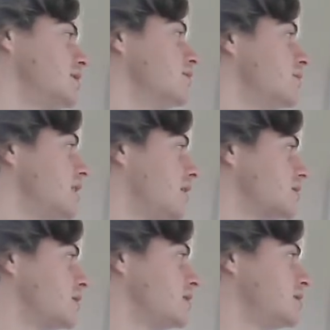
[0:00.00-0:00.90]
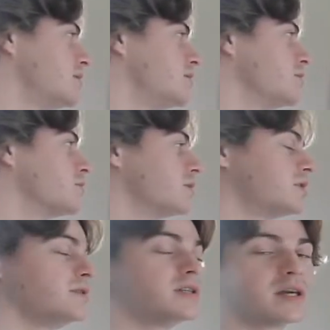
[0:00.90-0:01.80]
of the outside cylinder, which in
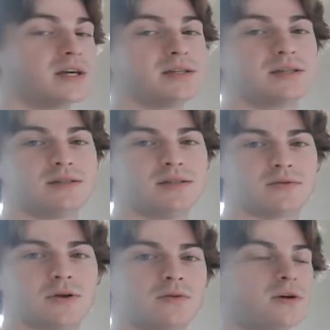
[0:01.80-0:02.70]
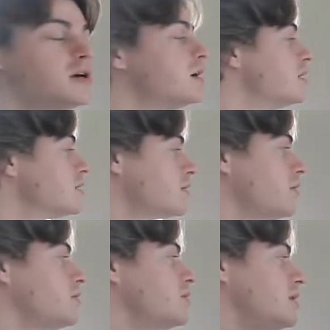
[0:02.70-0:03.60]
this case is 0.
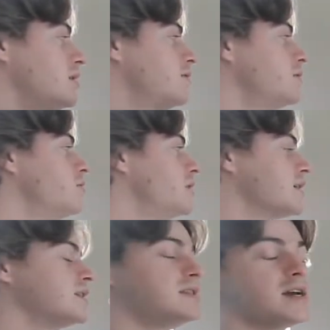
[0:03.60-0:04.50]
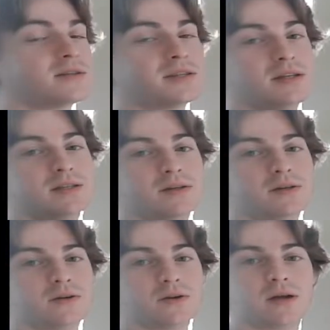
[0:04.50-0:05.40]
So the fluid against the outside
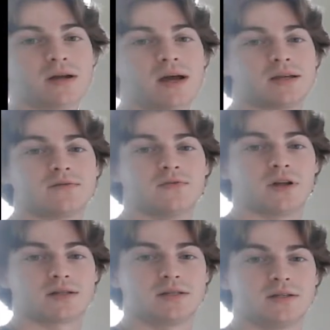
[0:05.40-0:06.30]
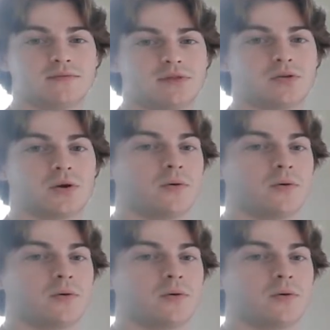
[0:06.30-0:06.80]
cylinder has a velocity of 0.